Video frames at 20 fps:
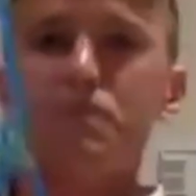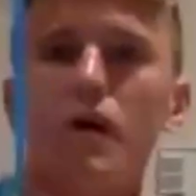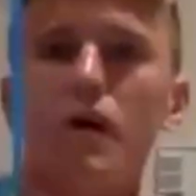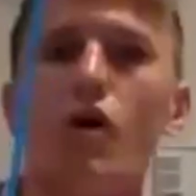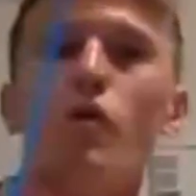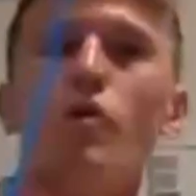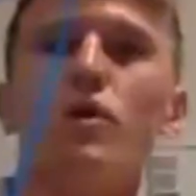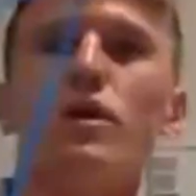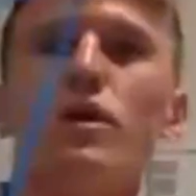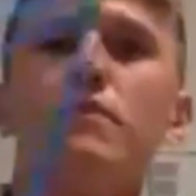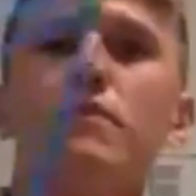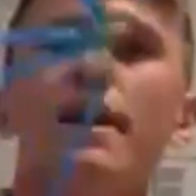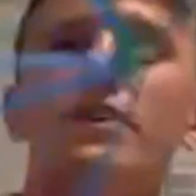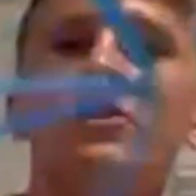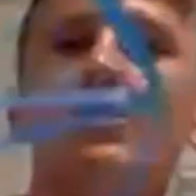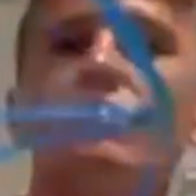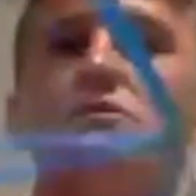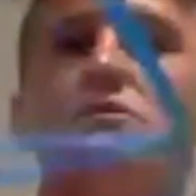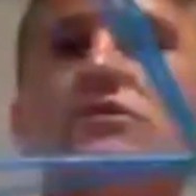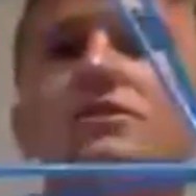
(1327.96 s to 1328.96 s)
Only by
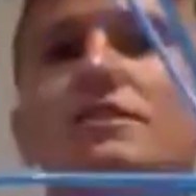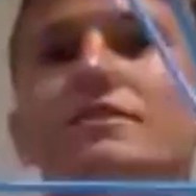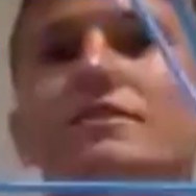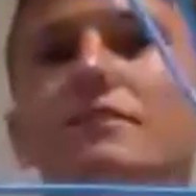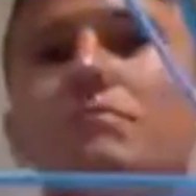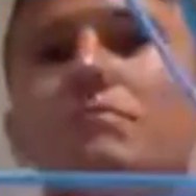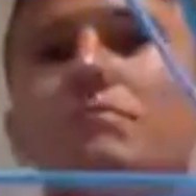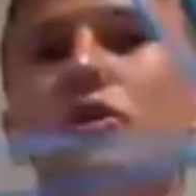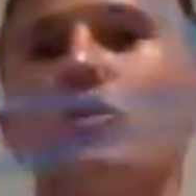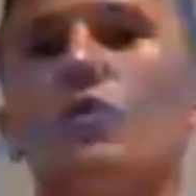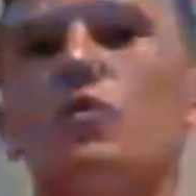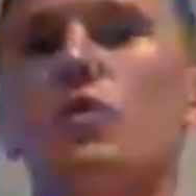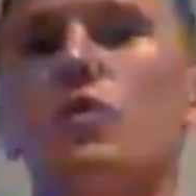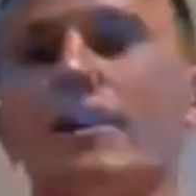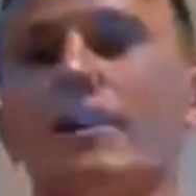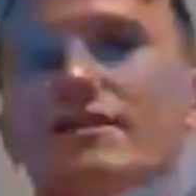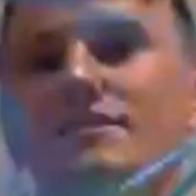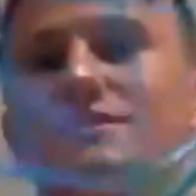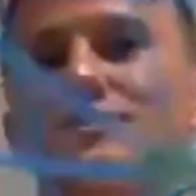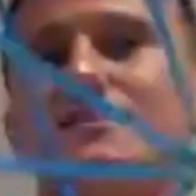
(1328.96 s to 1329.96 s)
using the blue
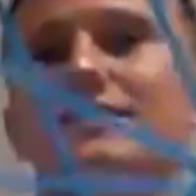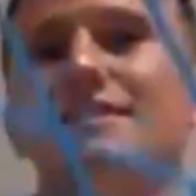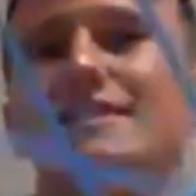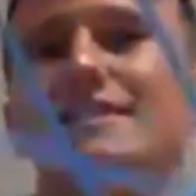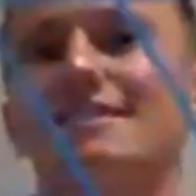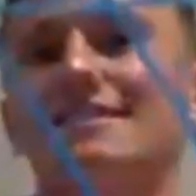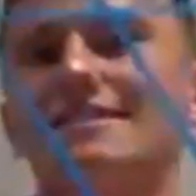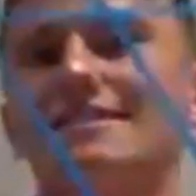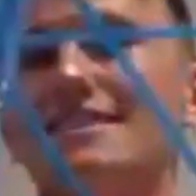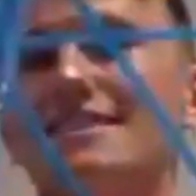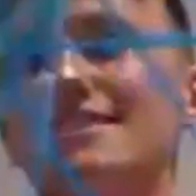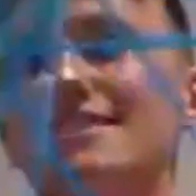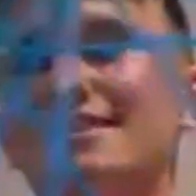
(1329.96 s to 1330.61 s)
ones. This